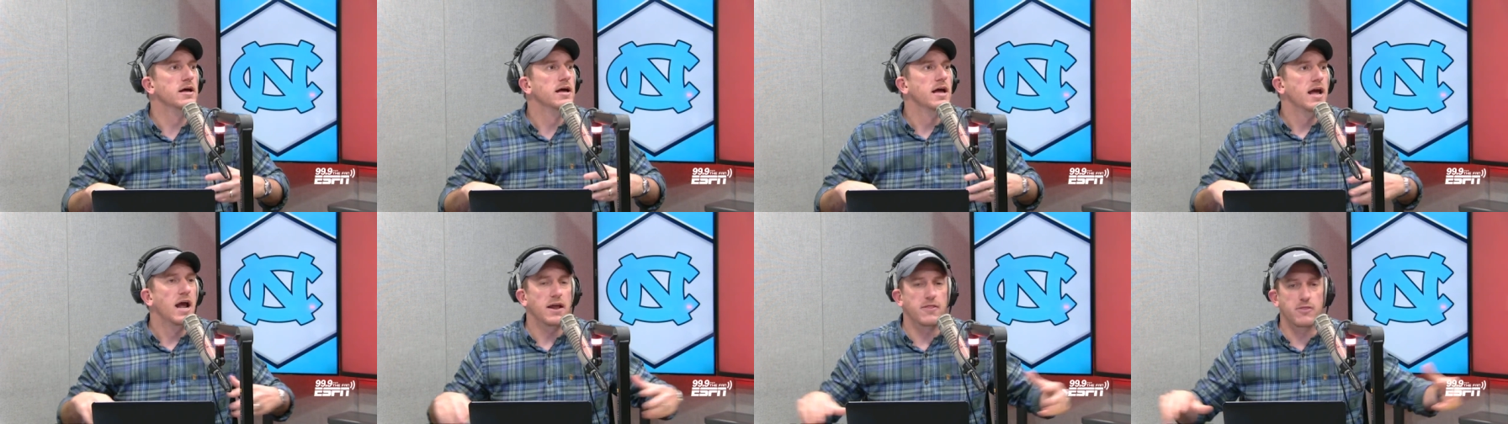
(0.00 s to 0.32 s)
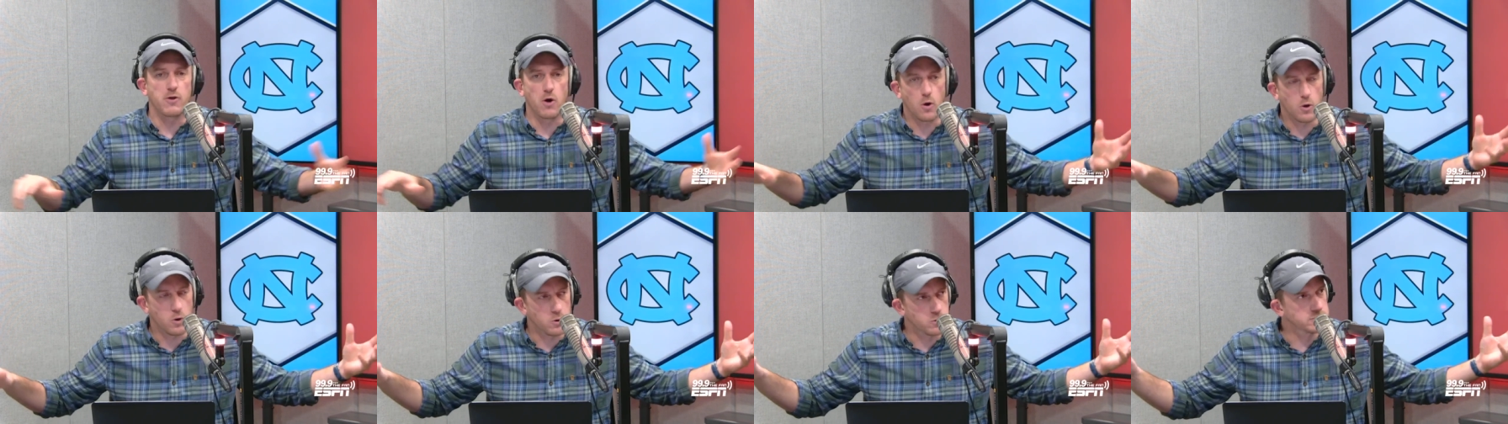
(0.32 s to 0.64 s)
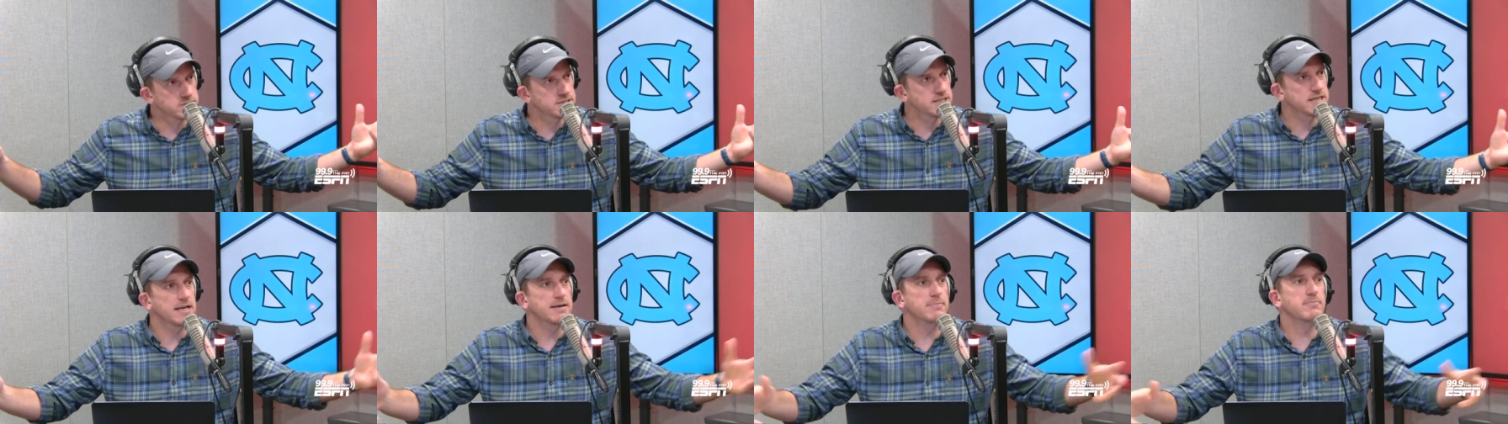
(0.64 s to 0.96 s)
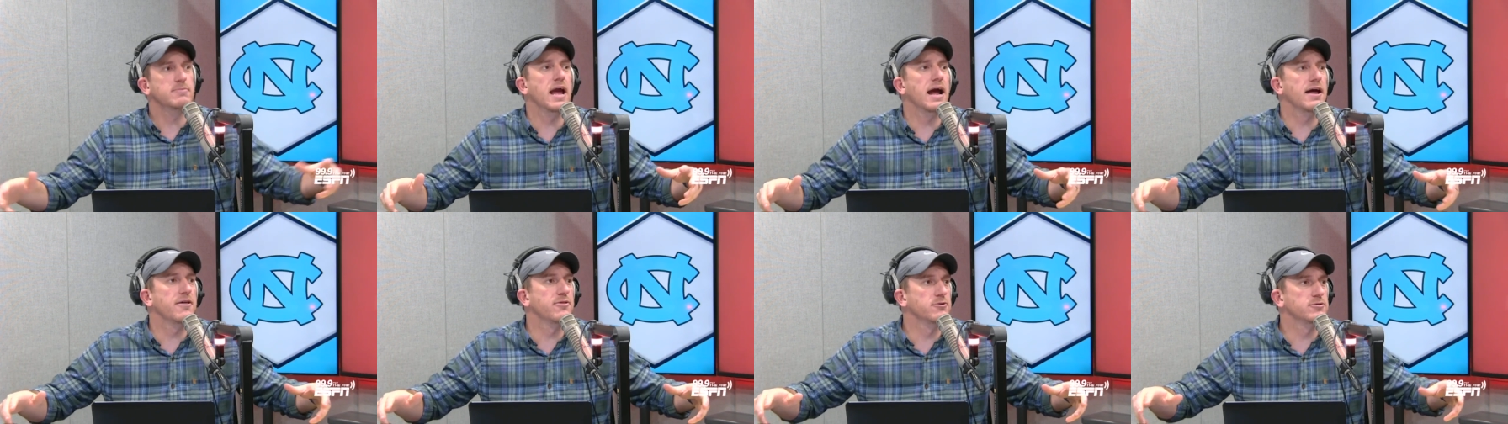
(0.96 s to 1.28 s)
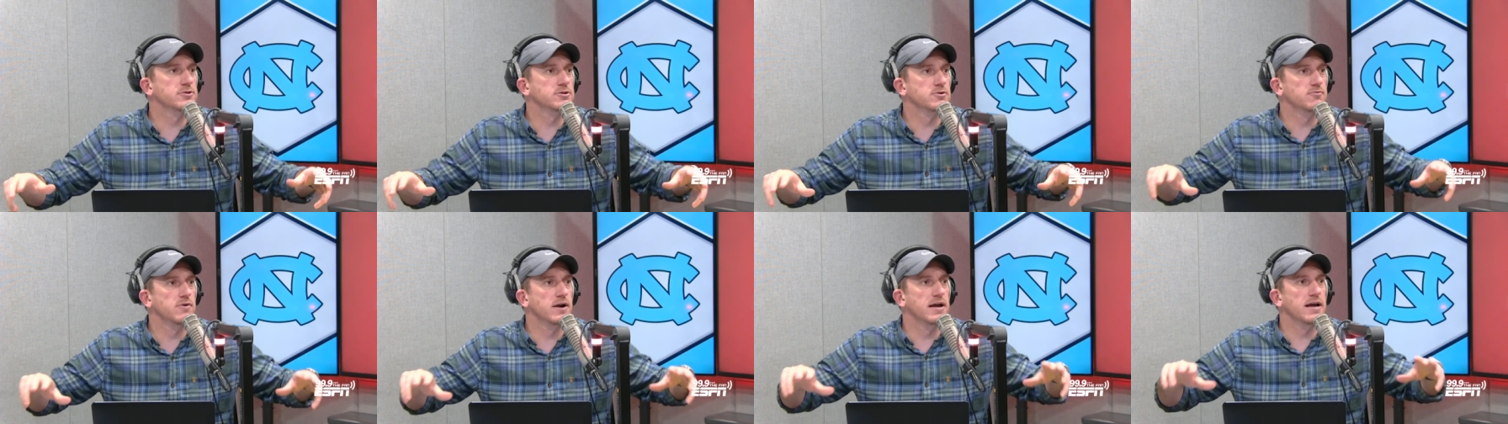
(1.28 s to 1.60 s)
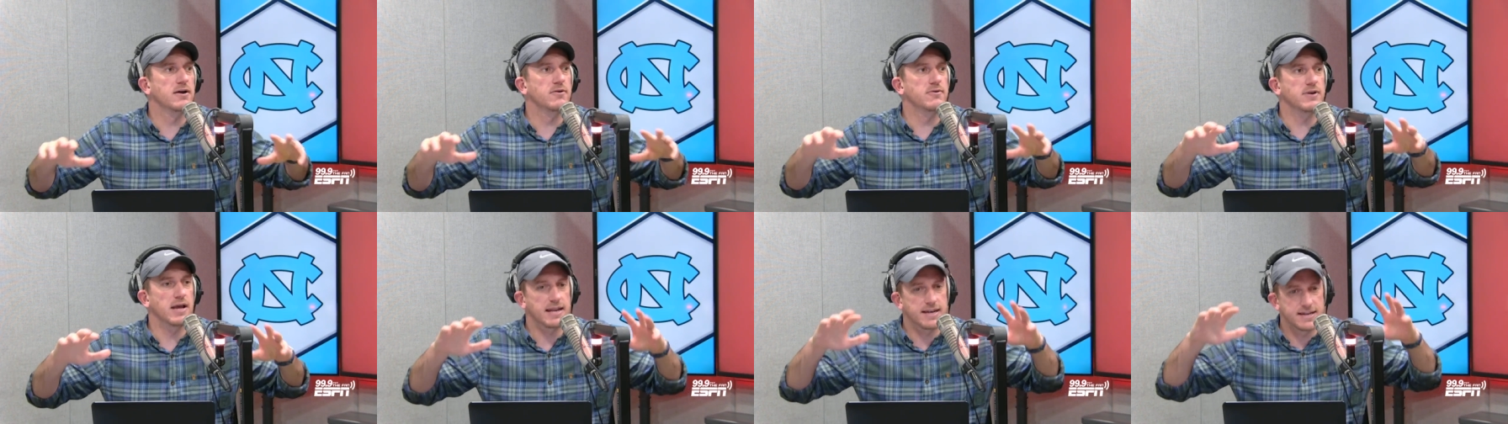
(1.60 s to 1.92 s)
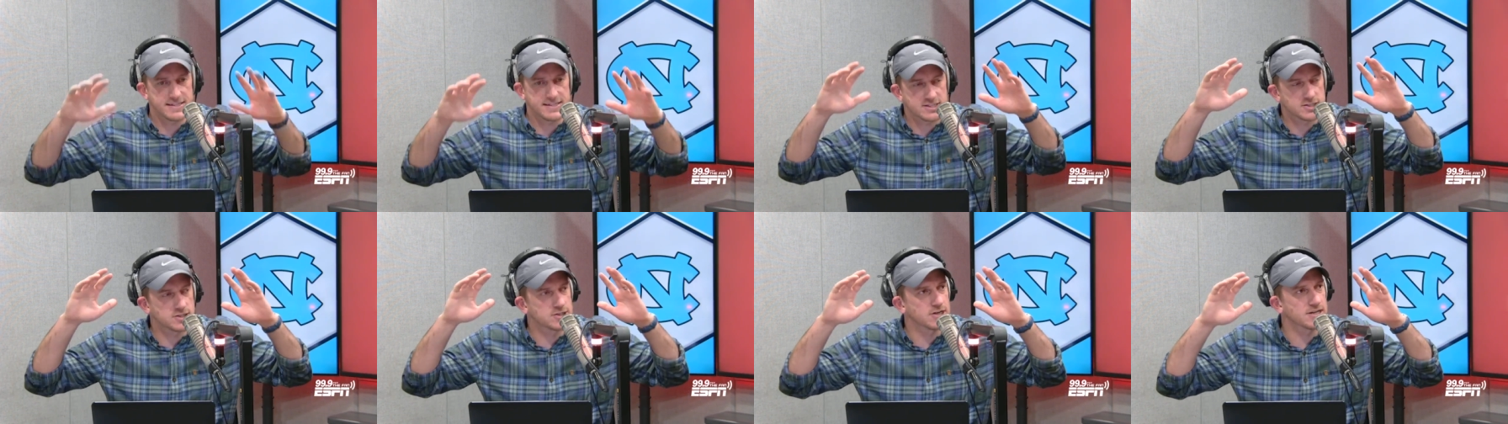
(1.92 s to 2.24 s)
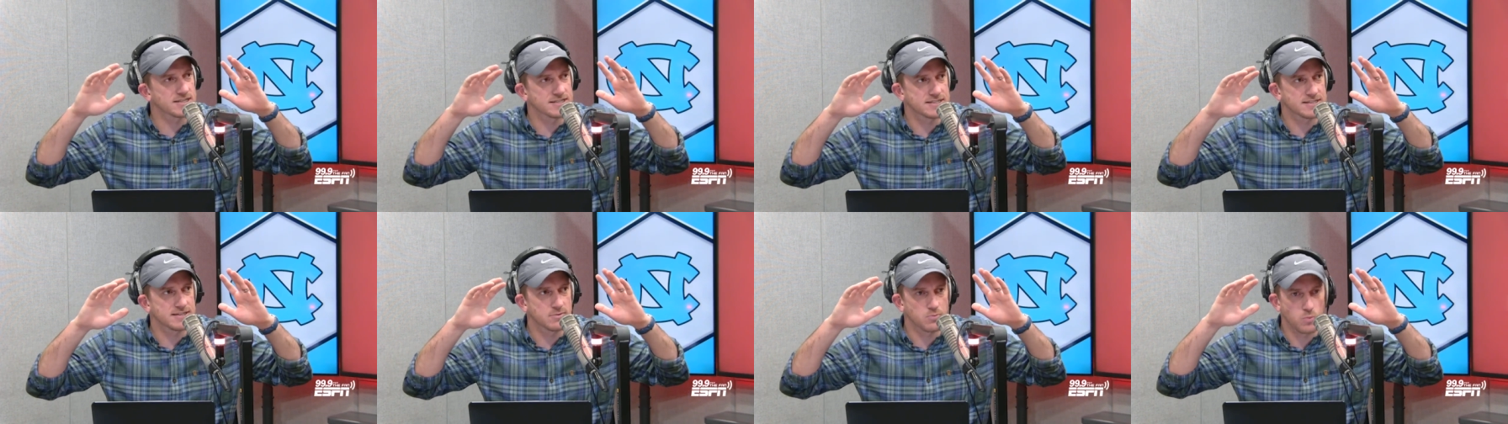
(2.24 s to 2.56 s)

and the whole team gathers around and it's just